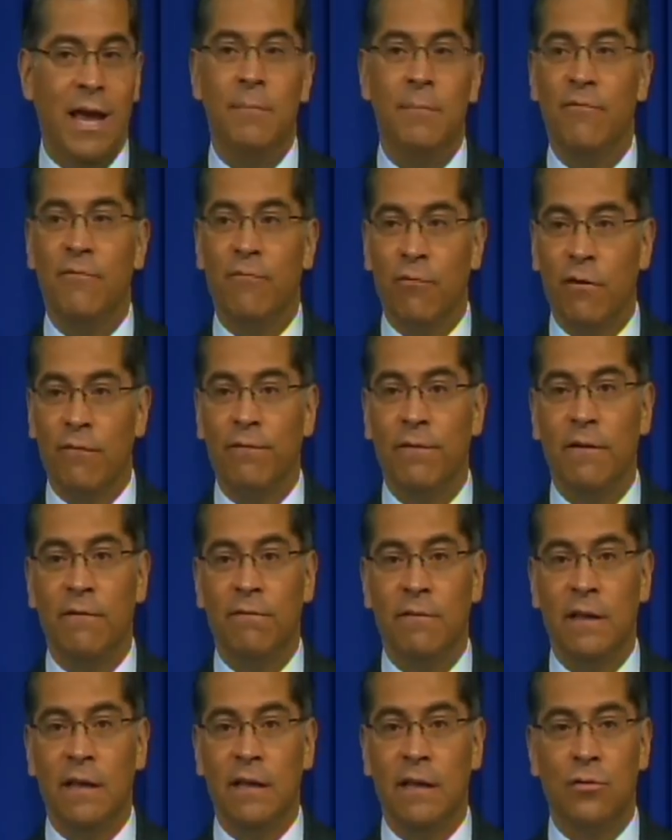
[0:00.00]
AB
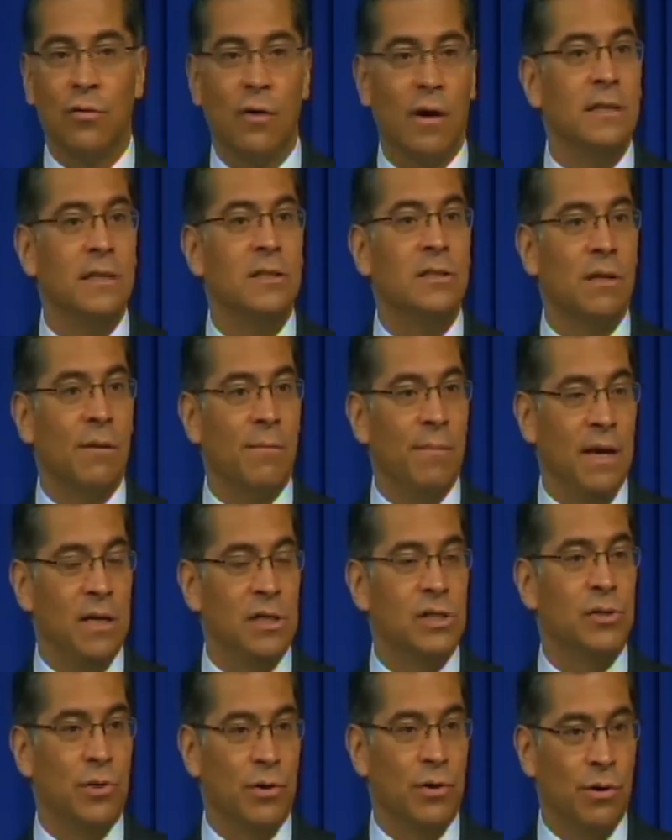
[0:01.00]
450 tries to
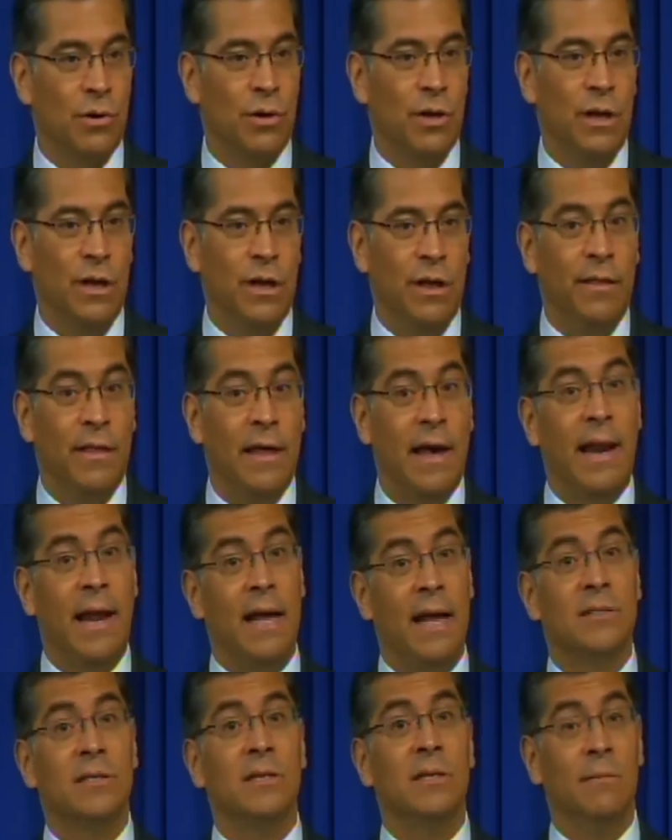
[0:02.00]
make sure that
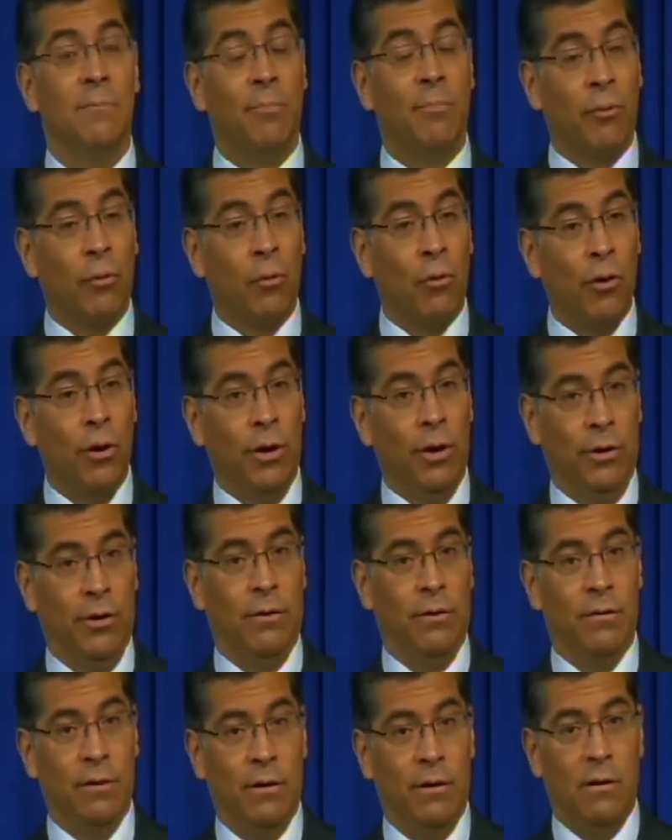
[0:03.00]
as an
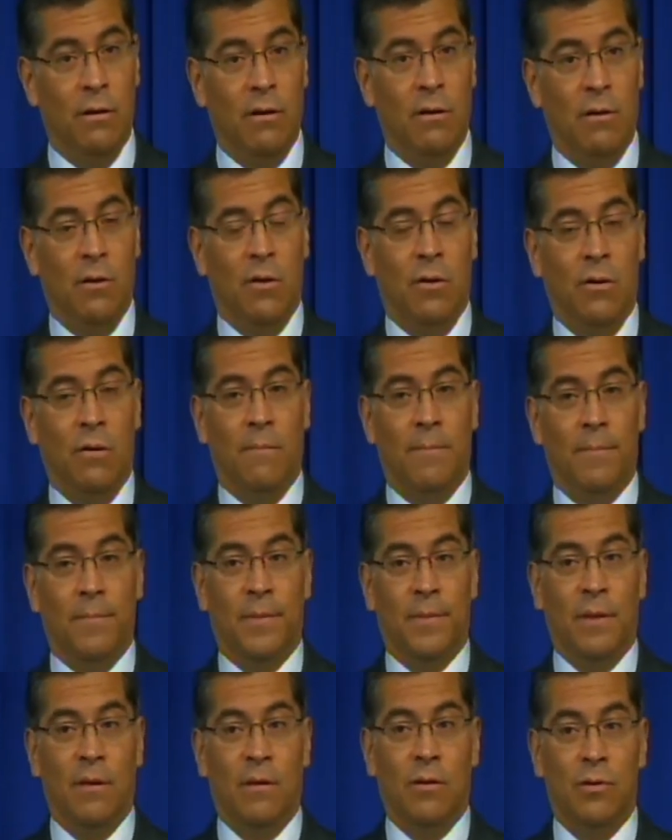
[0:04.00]
employer,
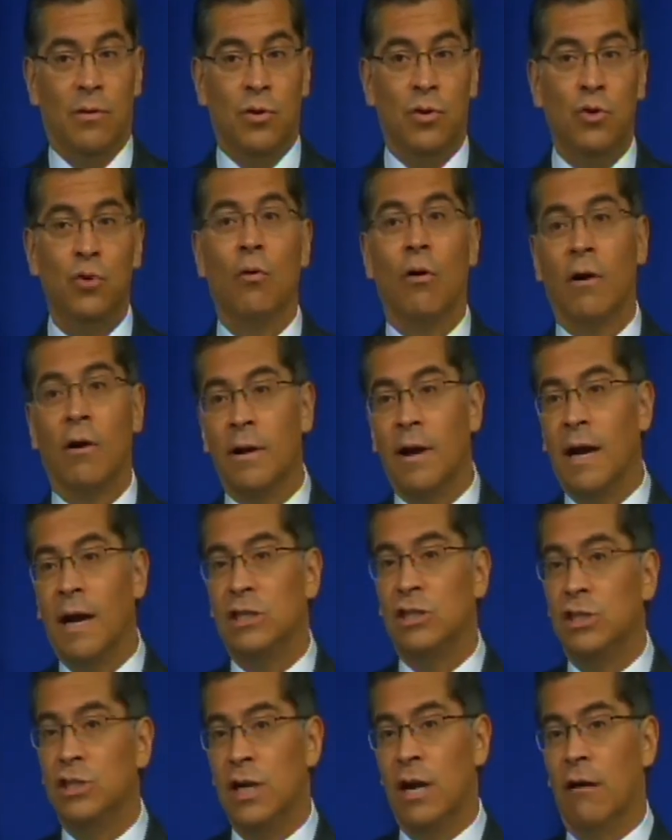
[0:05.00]
you are
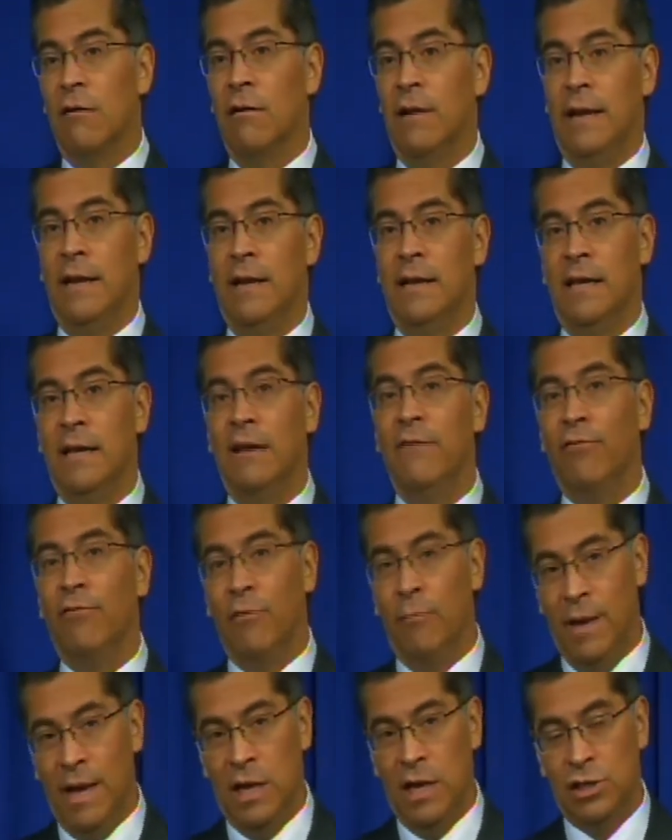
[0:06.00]
not sharing
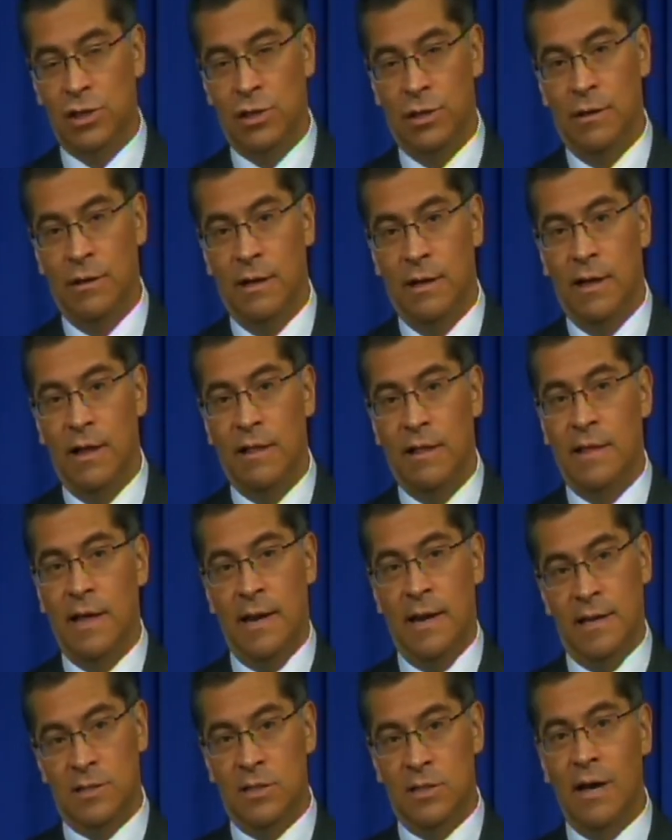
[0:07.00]
information
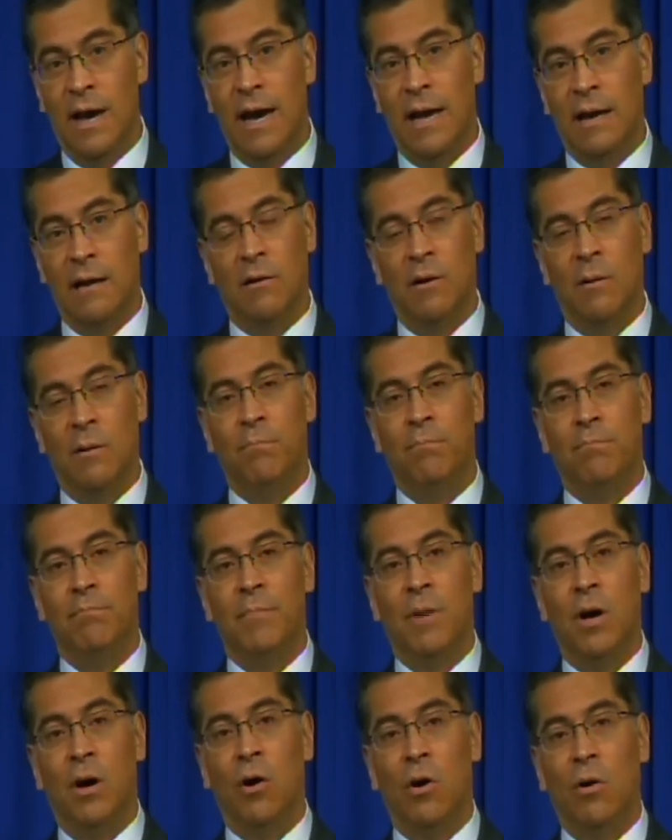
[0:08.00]
that is not
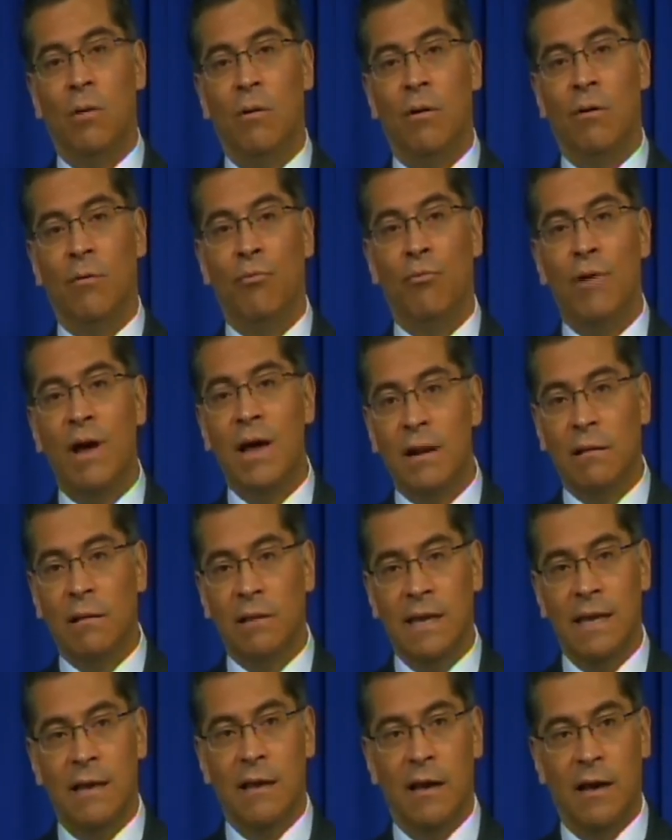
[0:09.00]

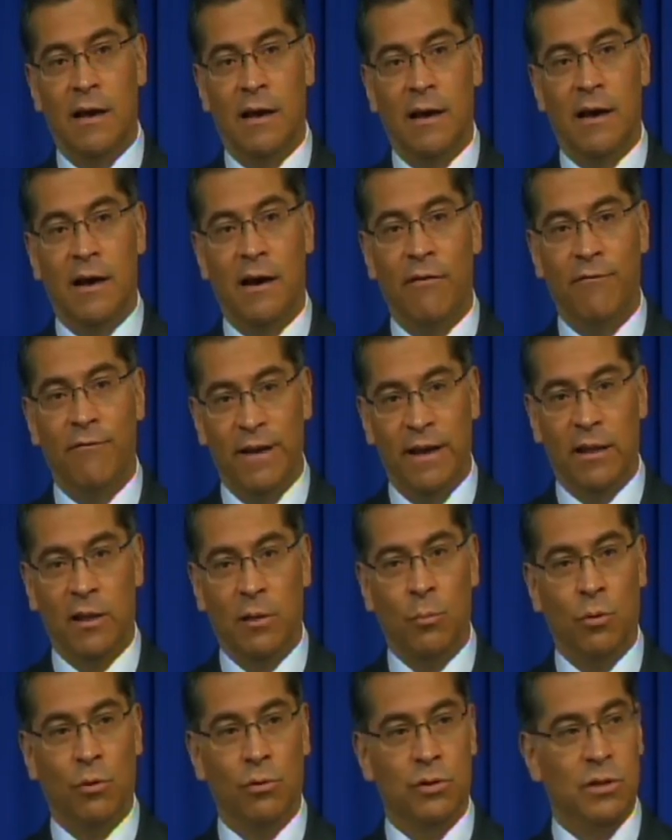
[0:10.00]
readily
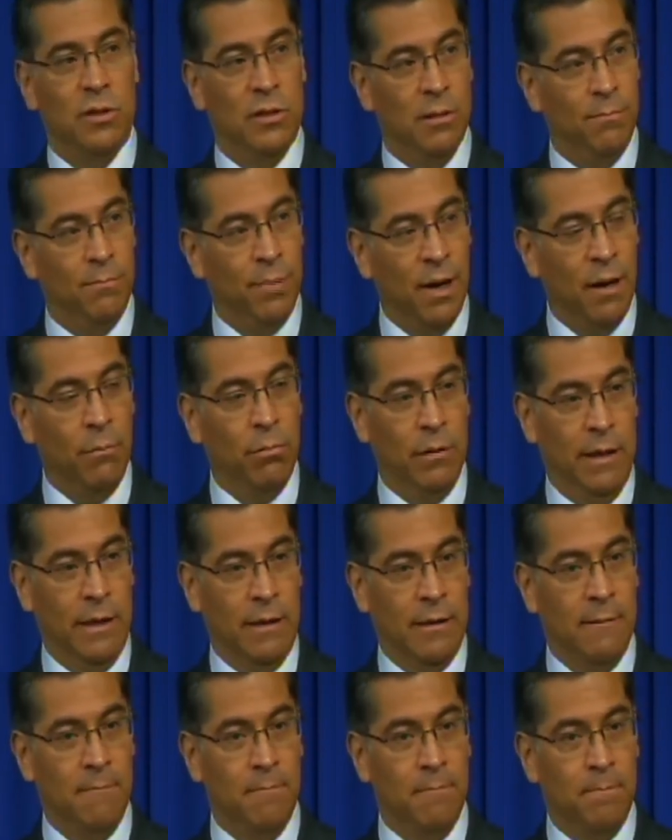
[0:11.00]
available to the public.